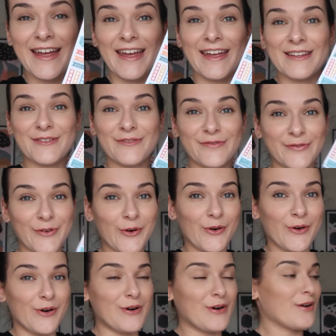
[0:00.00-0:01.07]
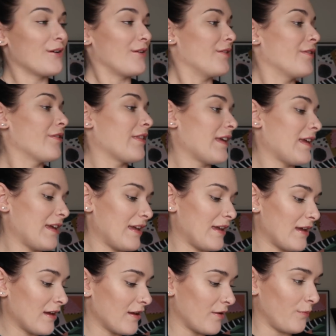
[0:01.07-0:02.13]
It's for
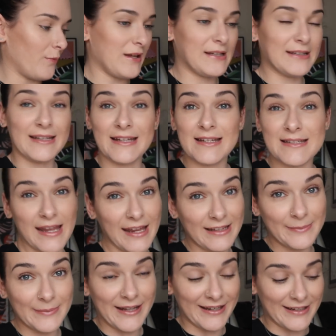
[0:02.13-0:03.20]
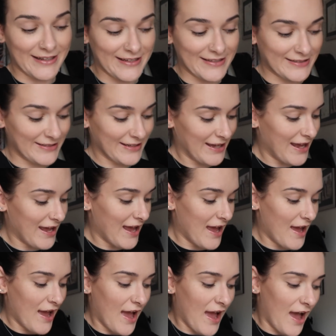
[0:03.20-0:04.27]
the weekly and daily planners.
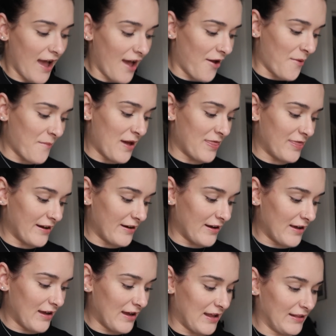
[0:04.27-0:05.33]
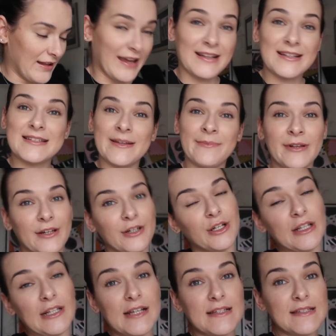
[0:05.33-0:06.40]
Um, and they're in like similar
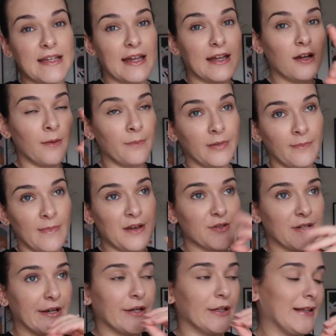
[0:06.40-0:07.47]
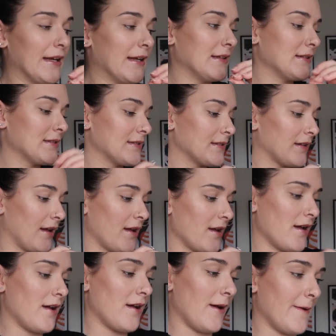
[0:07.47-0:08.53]
colours, like complementary colours.
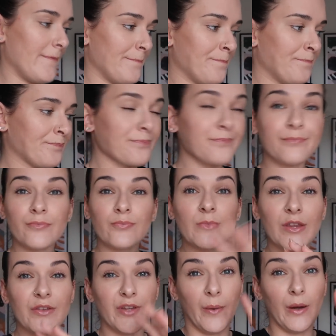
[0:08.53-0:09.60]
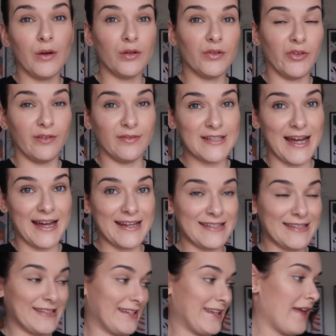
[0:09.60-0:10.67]
Um, so it all sort of
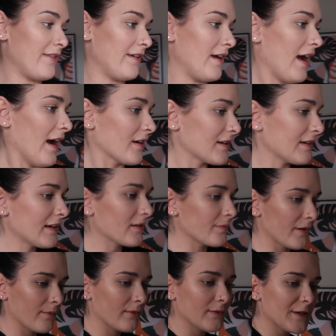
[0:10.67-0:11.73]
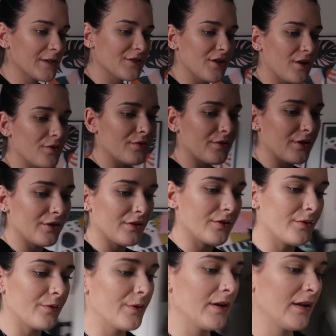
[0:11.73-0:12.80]
ties together. Actually, I could probably show
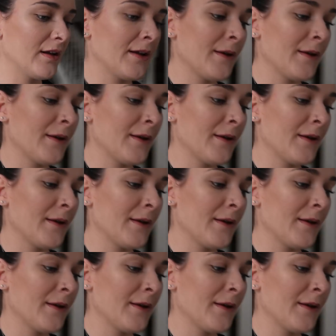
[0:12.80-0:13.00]
you.